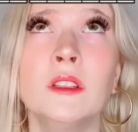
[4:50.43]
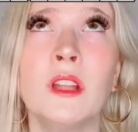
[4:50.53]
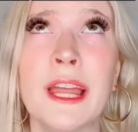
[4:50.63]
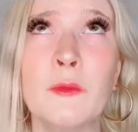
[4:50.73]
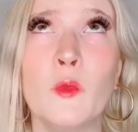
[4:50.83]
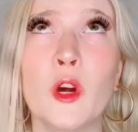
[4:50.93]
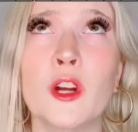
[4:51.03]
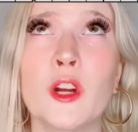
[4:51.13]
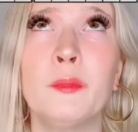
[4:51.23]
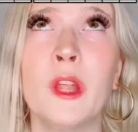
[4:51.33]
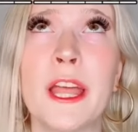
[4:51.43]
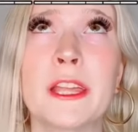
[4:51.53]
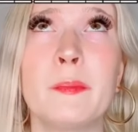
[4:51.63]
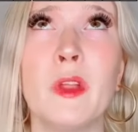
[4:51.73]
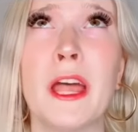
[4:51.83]
Light work,
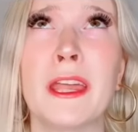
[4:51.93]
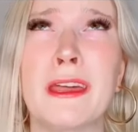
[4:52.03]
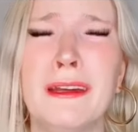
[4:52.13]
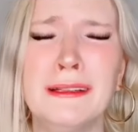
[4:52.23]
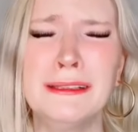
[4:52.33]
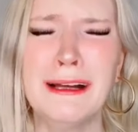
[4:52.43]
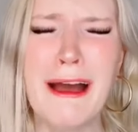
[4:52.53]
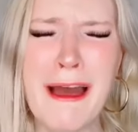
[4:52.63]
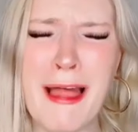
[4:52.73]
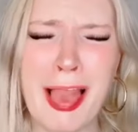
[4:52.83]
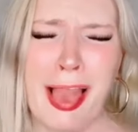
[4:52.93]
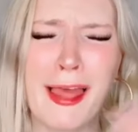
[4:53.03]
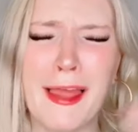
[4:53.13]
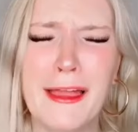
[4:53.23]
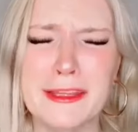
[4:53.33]
blank, blank.
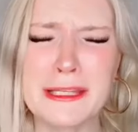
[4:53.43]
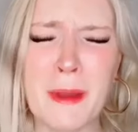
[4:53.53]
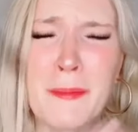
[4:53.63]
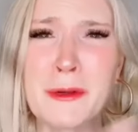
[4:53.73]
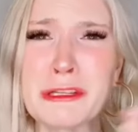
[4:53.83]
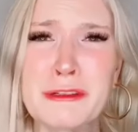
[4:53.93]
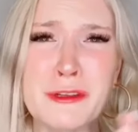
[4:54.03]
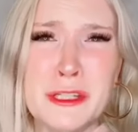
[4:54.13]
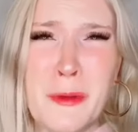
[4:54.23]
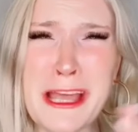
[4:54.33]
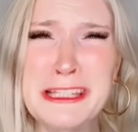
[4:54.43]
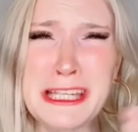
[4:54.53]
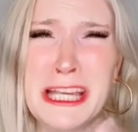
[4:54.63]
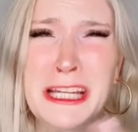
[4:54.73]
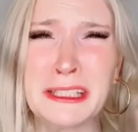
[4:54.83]
These peppers are so
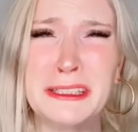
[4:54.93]
spicy!